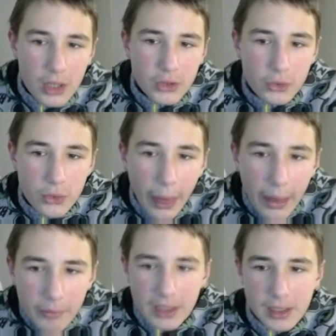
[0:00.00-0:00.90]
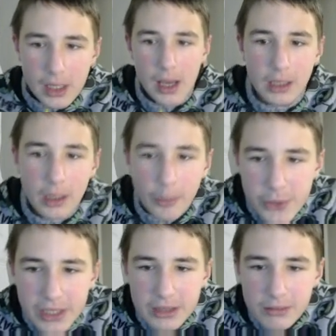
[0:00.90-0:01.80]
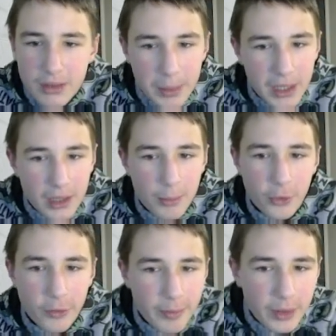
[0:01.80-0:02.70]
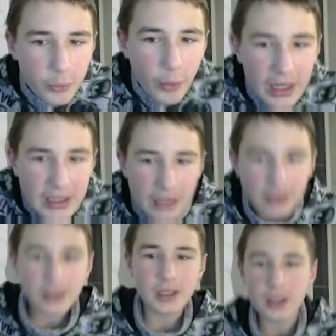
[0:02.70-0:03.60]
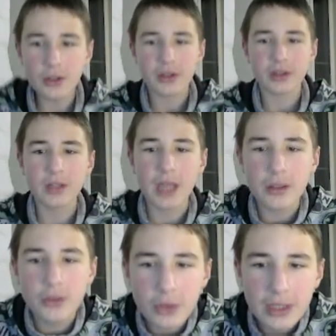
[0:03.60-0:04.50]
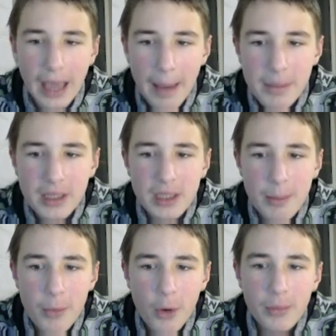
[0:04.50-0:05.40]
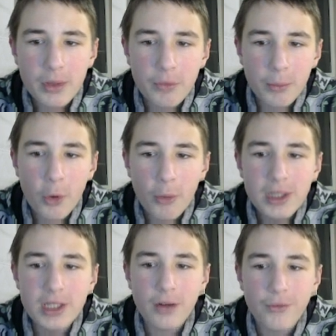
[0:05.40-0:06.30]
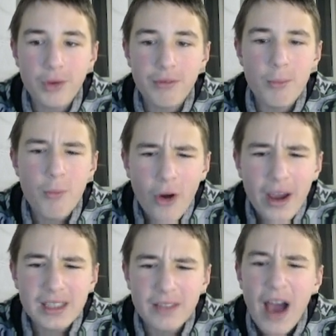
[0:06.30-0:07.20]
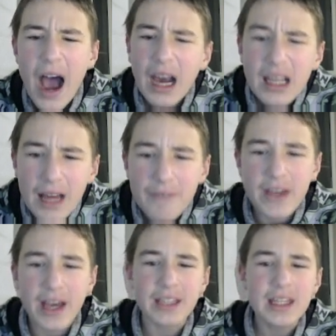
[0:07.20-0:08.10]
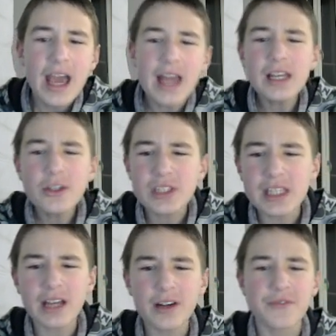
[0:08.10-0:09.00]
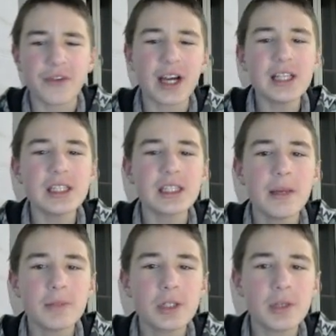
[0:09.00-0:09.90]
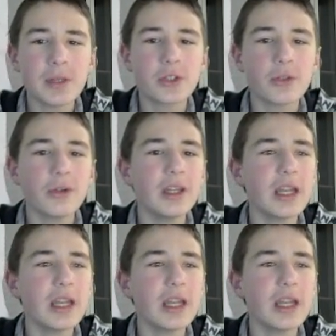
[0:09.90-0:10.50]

to... Wait, objectively the better move, but white can continue to gambit the moment for more material for even more active... I love that! And then you sacrifice bishop E2 and